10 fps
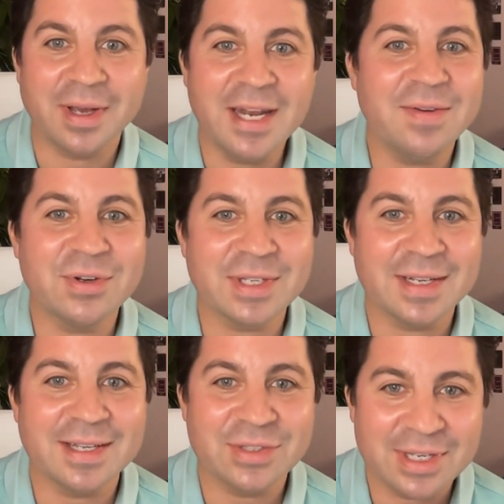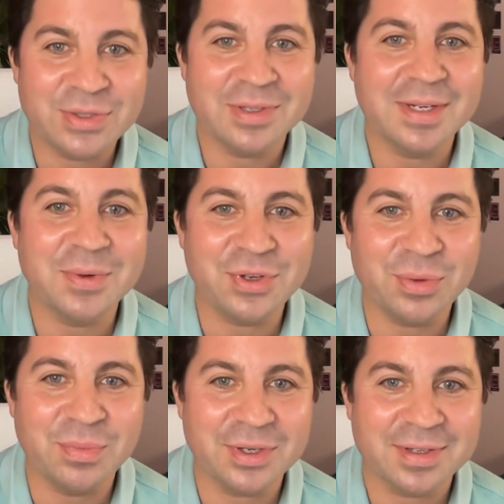I never signed that. So yes, you did. When
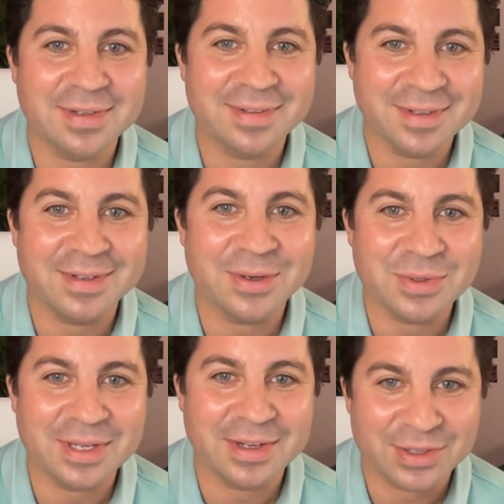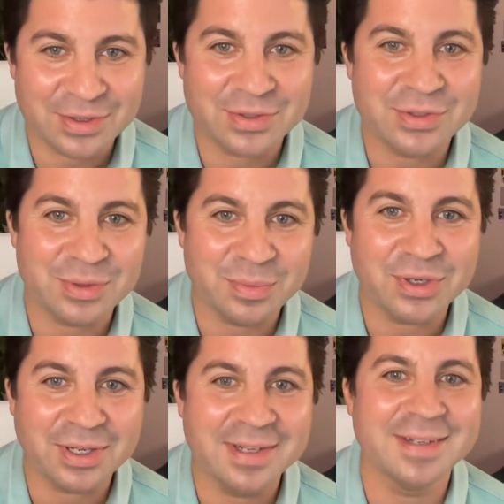you booked the hotel, here's your
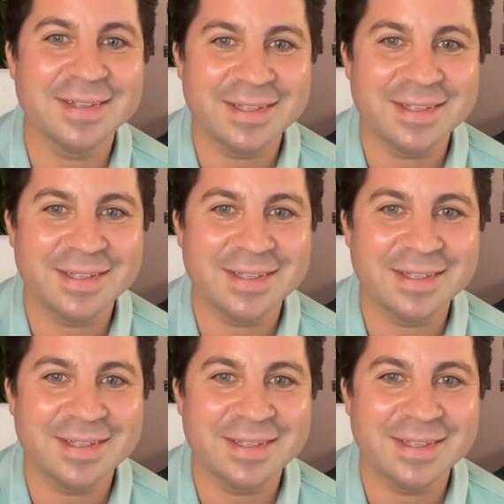booking.